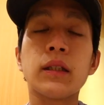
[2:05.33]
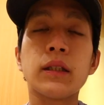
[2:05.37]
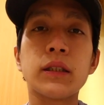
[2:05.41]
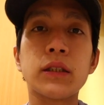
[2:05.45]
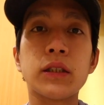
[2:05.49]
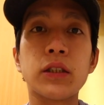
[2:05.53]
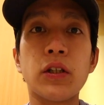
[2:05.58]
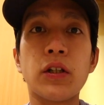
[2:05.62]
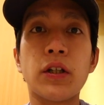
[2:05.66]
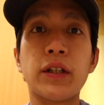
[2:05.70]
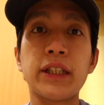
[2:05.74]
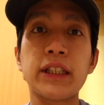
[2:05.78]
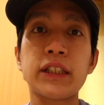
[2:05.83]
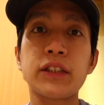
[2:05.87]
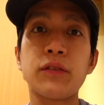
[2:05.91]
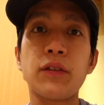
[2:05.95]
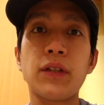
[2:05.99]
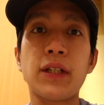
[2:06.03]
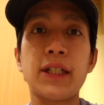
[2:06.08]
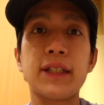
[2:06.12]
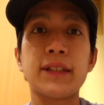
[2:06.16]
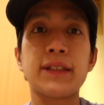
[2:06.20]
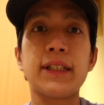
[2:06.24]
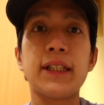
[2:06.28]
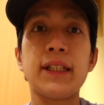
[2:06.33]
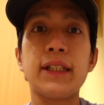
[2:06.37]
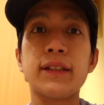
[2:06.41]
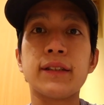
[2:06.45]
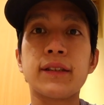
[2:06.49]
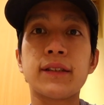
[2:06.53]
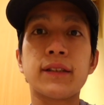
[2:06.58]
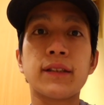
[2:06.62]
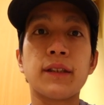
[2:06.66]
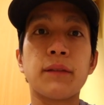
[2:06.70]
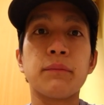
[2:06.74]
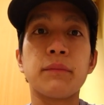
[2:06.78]
So our next wagashi
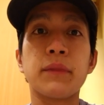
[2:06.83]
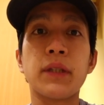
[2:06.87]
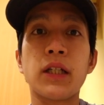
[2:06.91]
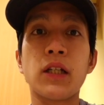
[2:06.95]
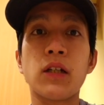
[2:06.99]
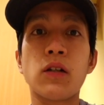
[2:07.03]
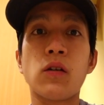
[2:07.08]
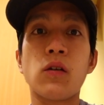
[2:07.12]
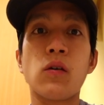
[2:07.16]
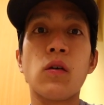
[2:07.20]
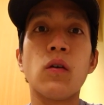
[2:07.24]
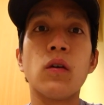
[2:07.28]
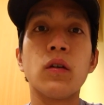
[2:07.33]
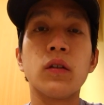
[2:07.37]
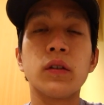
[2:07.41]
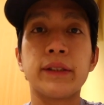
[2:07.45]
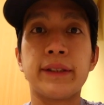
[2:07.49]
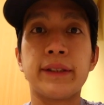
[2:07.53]
is something called